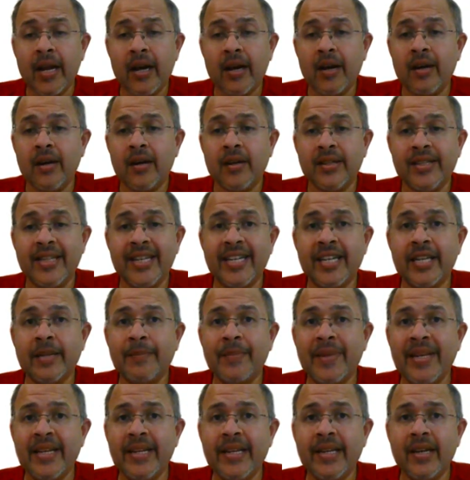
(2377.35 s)
They
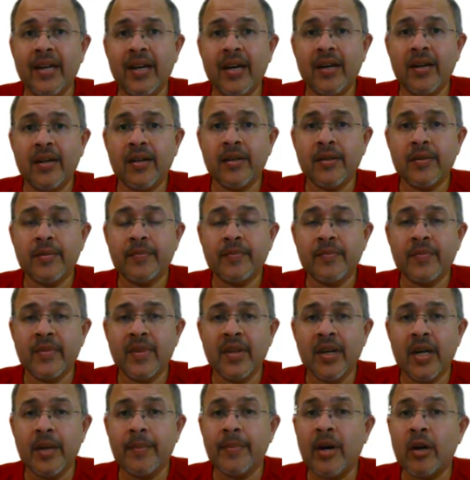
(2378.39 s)
can be
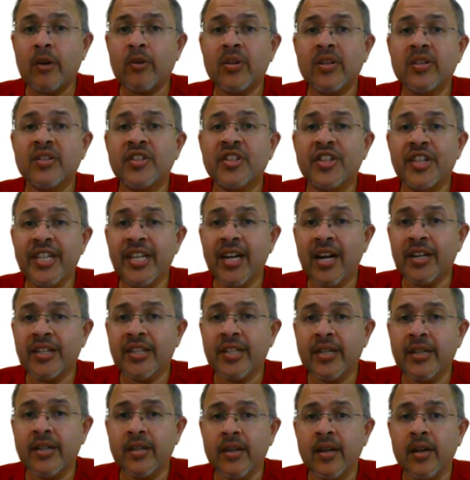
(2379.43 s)
about
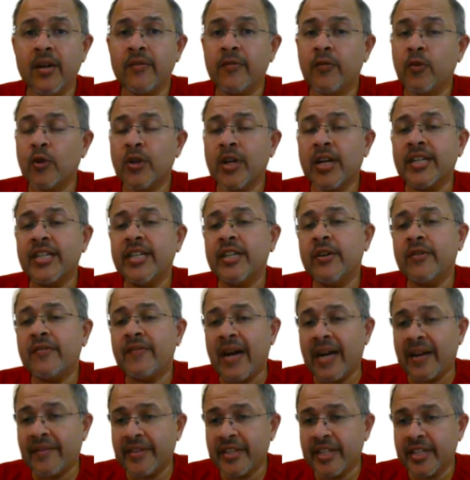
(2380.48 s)
300, 400 or
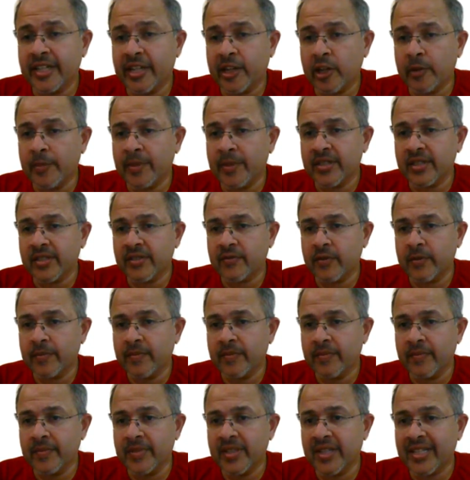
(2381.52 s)
500 kilometers
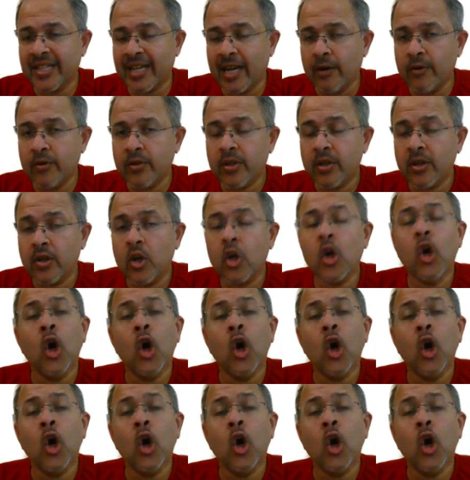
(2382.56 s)
from the ground,